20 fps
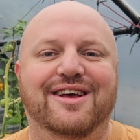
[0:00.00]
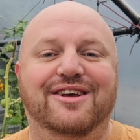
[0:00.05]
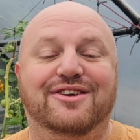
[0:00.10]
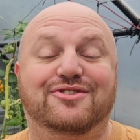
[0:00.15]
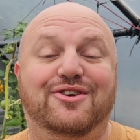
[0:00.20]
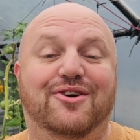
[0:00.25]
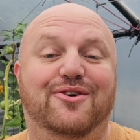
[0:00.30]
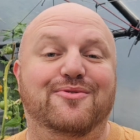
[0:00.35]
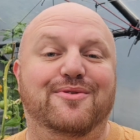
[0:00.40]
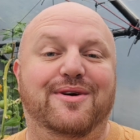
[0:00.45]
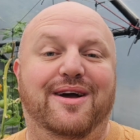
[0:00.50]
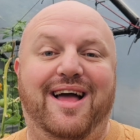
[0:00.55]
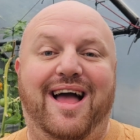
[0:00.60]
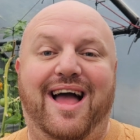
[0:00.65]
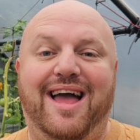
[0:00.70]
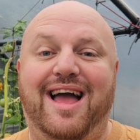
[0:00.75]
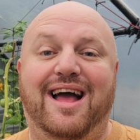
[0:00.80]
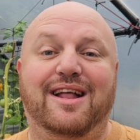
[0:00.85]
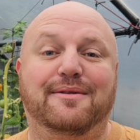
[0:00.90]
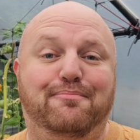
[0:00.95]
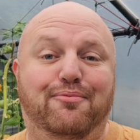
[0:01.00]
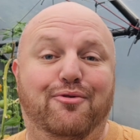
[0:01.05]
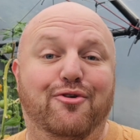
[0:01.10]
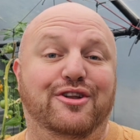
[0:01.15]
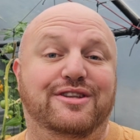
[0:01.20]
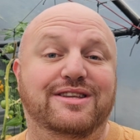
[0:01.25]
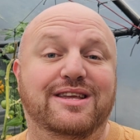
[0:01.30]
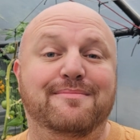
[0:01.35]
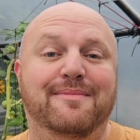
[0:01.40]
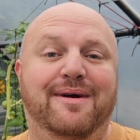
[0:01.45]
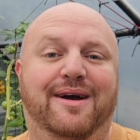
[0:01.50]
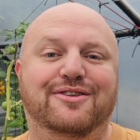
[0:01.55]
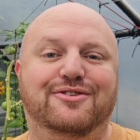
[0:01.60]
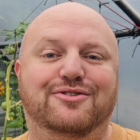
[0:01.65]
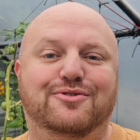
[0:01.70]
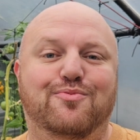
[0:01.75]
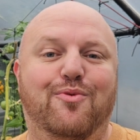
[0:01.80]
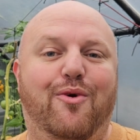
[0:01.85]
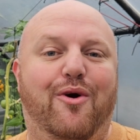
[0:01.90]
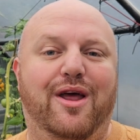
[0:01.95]
So I had pretty
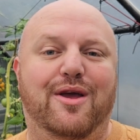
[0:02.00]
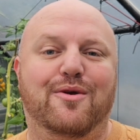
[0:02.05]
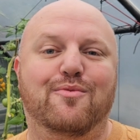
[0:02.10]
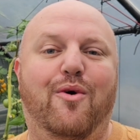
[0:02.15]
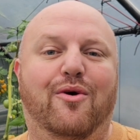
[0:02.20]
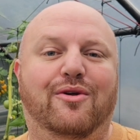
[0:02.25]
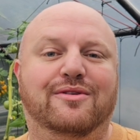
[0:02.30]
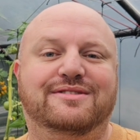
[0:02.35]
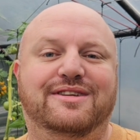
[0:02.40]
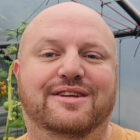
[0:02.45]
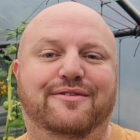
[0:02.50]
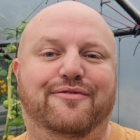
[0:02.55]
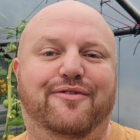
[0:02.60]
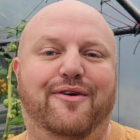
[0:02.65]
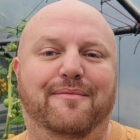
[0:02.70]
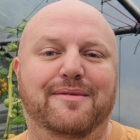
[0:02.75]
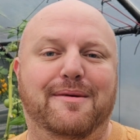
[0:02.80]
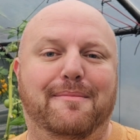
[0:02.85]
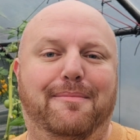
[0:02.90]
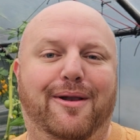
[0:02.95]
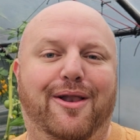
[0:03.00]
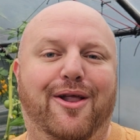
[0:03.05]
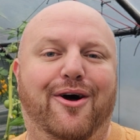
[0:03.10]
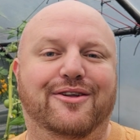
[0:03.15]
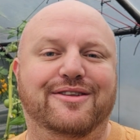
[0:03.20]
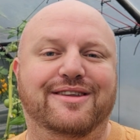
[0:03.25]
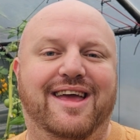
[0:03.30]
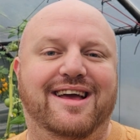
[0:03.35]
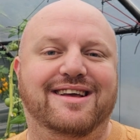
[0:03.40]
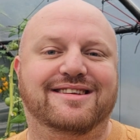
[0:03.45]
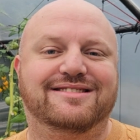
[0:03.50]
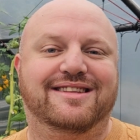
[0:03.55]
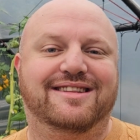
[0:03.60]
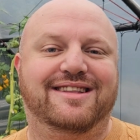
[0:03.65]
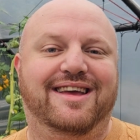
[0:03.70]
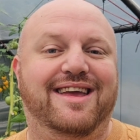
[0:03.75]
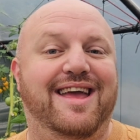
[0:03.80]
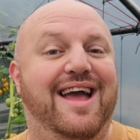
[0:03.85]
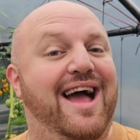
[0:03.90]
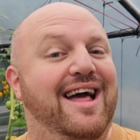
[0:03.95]
much what I wanted from the plot
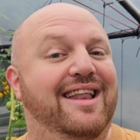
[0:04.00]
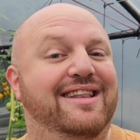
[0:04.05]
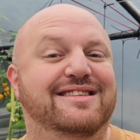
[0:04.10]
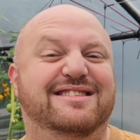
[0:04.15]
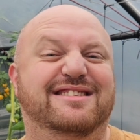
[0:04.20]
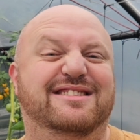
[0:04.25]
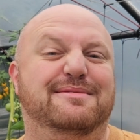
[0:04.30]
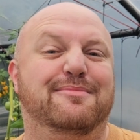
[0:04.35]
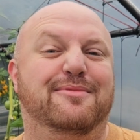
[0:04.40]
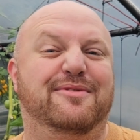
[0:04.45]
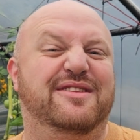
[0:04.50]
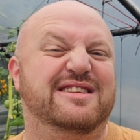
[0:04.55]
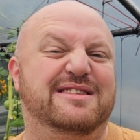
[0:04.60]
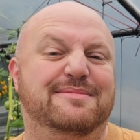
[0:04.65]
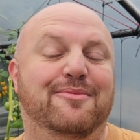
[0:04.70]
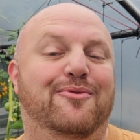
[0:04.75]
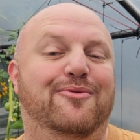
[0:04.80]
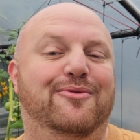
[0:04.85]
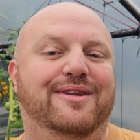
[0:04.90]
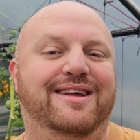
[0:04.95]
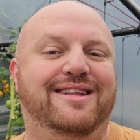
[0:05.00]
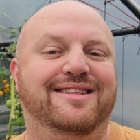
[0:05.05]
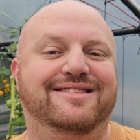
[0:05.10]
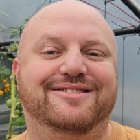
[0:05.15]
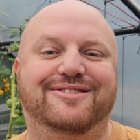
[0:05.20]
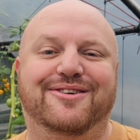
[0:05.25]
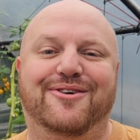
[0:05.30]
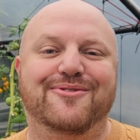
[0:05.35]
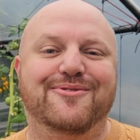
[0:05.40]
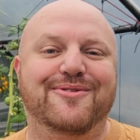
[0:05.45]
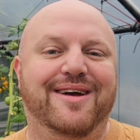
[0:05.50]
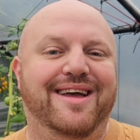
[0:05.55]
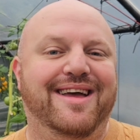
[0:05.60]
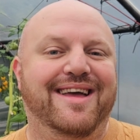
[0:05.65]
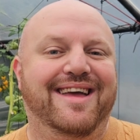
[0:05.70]
yesterday and this morning, so